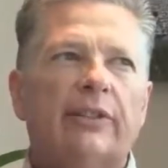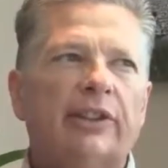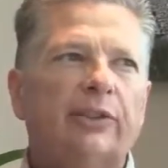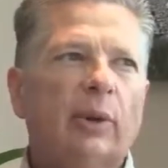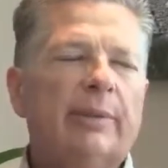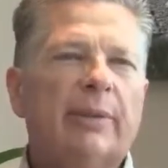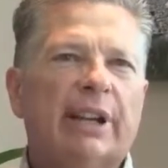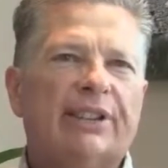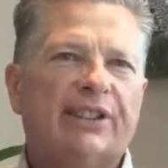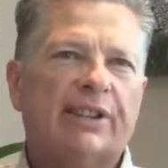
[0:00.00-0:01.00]
The treatment
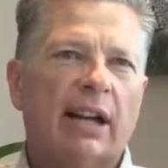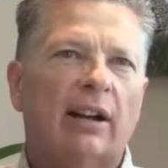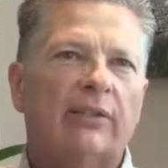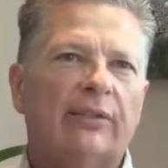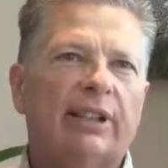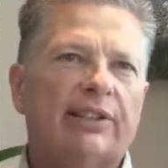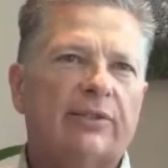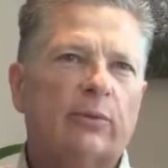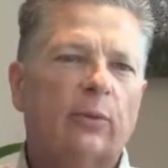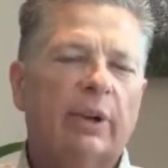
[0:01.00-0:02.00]
itself
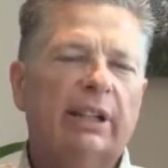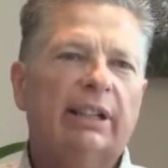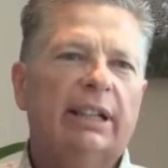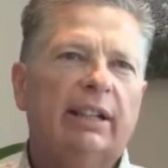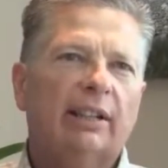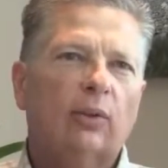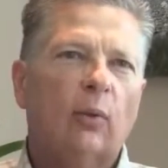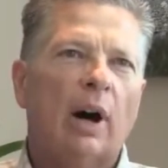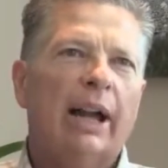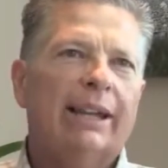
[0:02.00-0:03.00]
is really
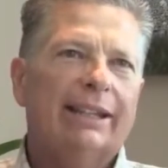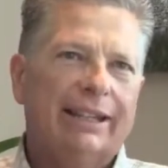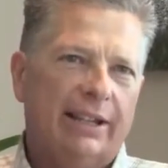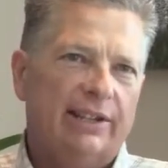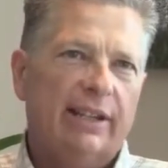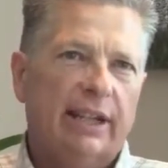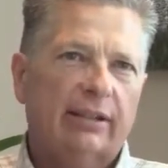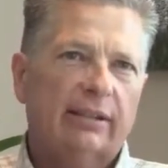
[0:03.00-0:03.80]
quite easy.